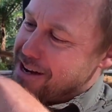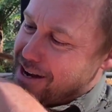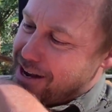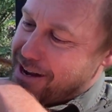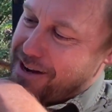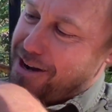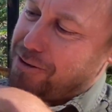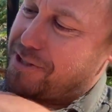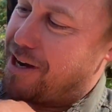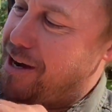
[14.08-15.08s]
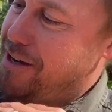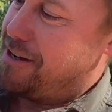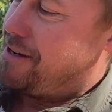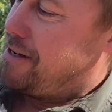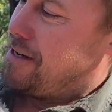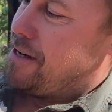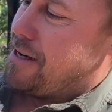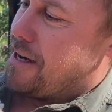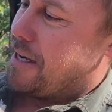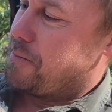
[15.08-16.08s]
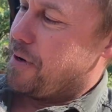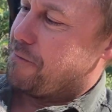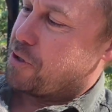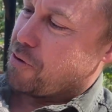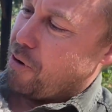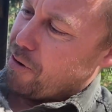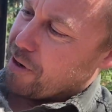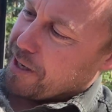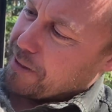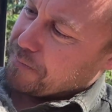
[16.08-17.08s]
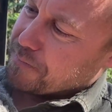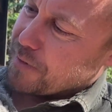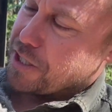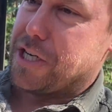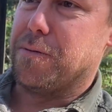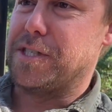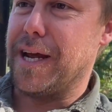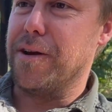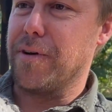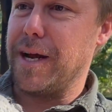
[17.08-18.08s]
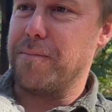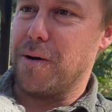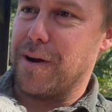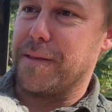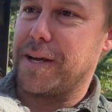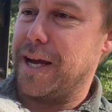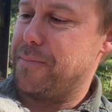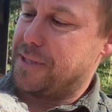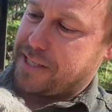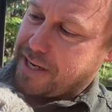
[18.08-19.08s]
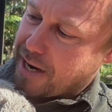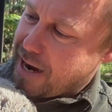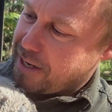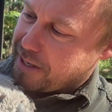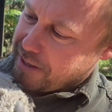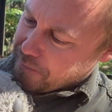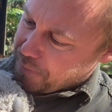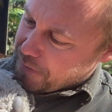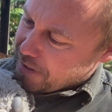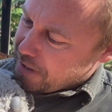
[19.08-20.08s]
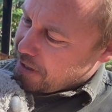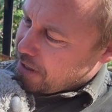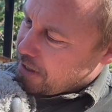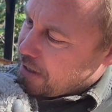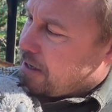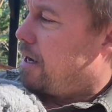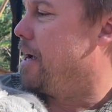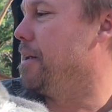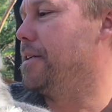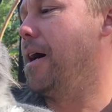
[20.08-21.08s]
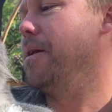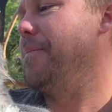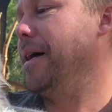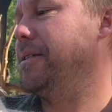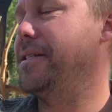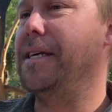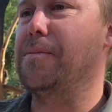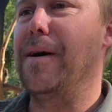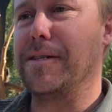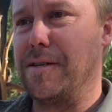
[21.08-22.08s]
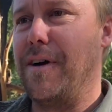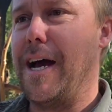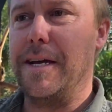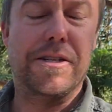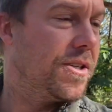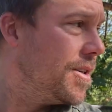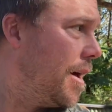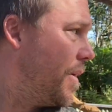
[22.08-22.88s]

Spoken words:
And Elsa has a bit of a story in that she was hand-reared by one of the keepers here, Hayley. And at about 6 months of age. Now